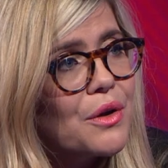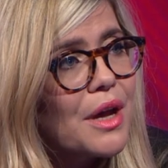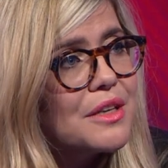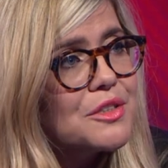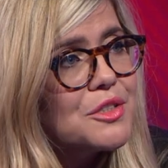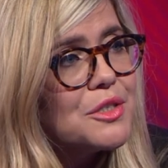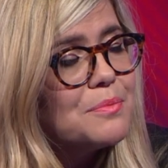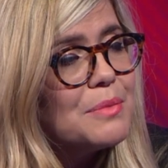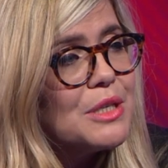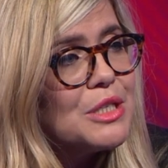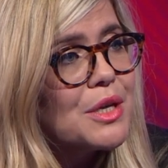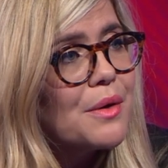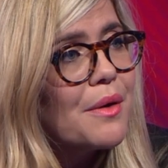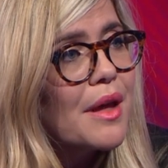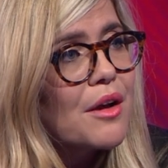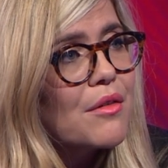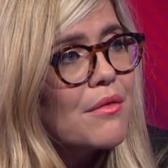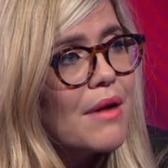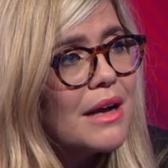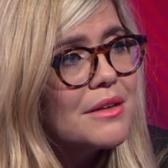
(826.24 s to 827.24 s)
going to be
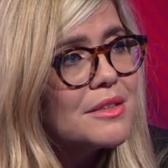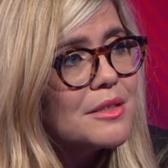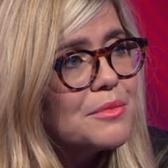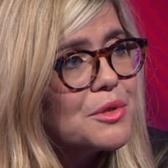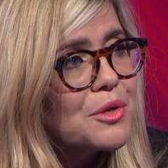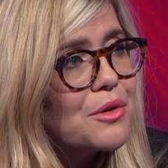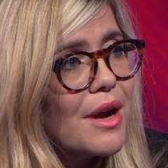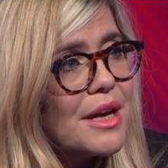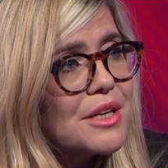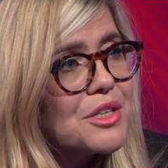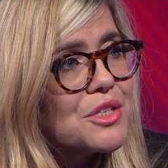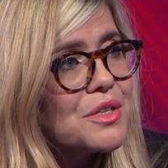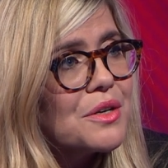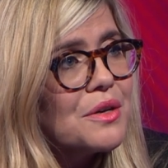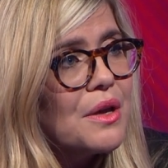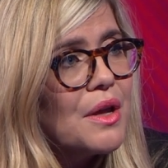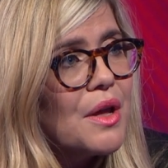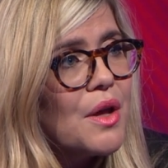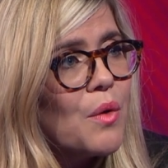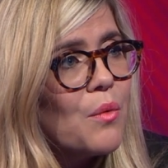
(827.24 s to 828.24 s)
doing around
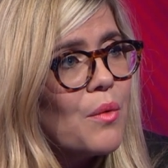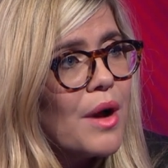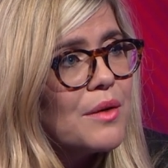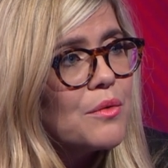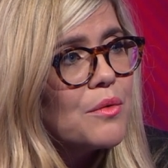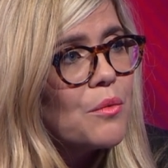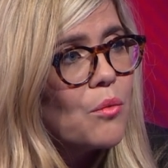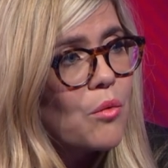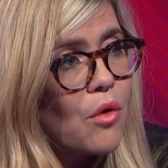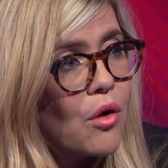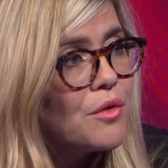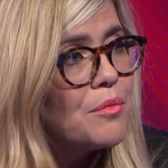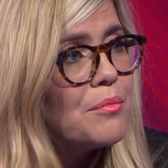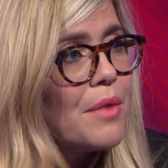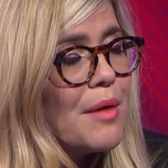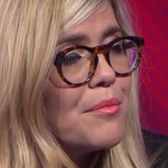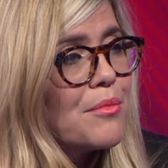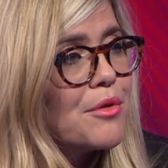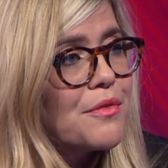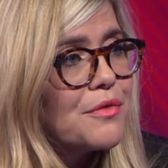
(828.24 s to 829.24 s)
immigration when one
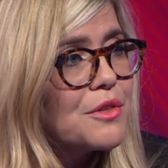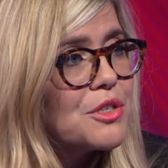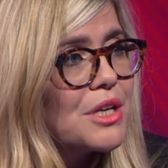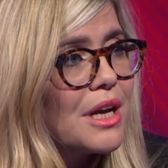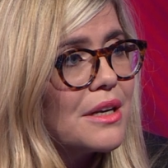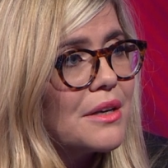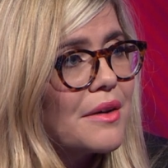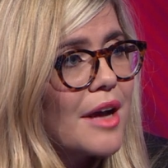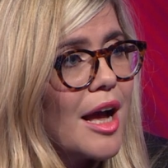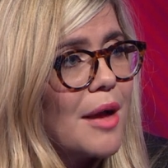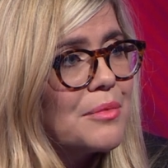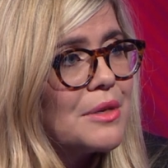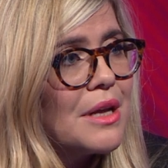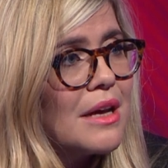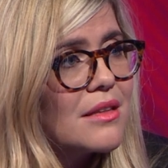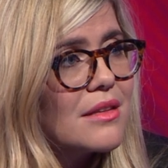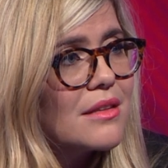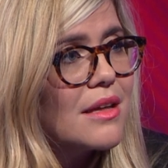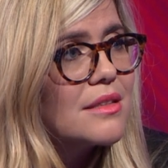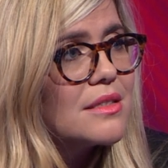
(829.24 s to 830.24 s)
member of the shadow cabinet
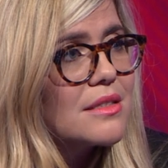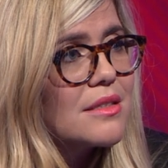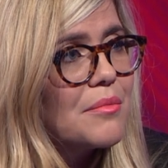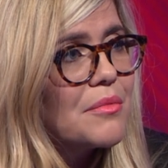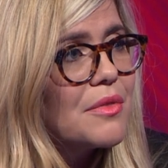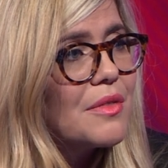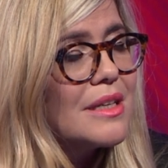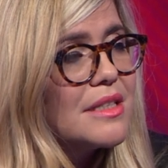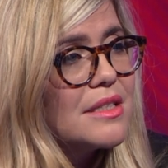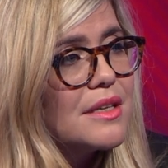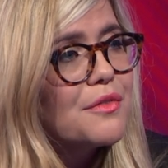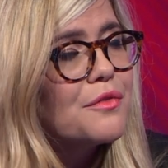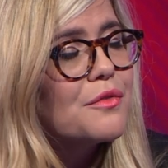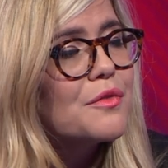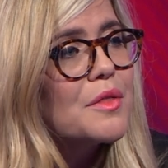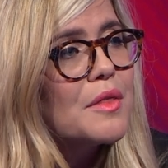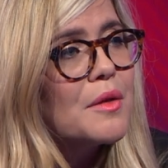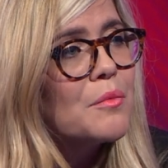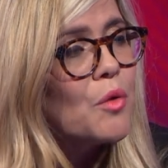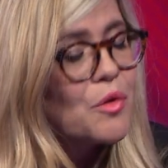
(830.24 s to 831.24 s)
has said something
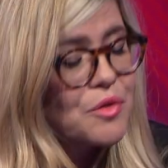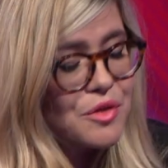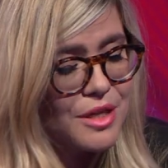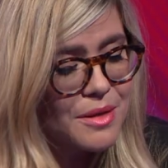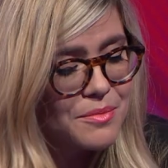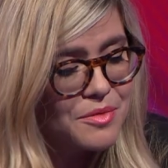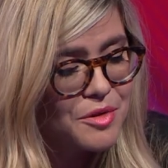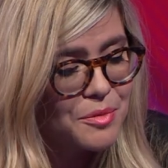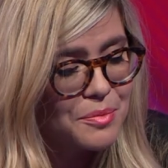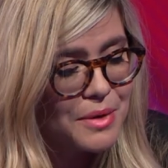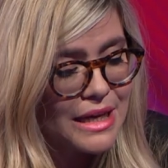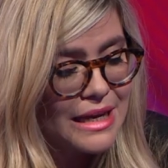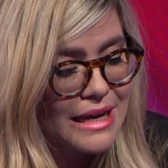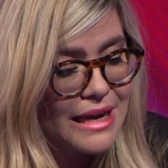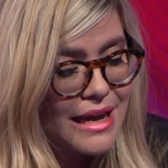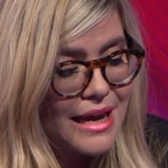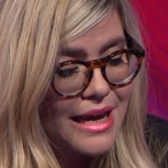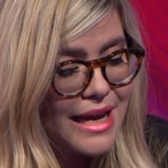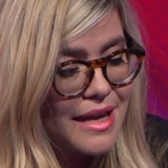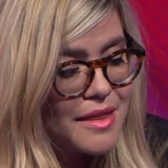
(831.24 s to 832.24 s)
different than what seems to be
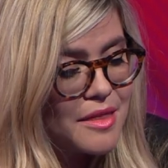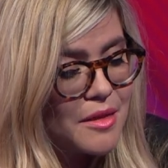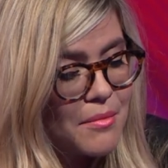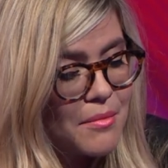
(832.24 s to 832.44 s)
in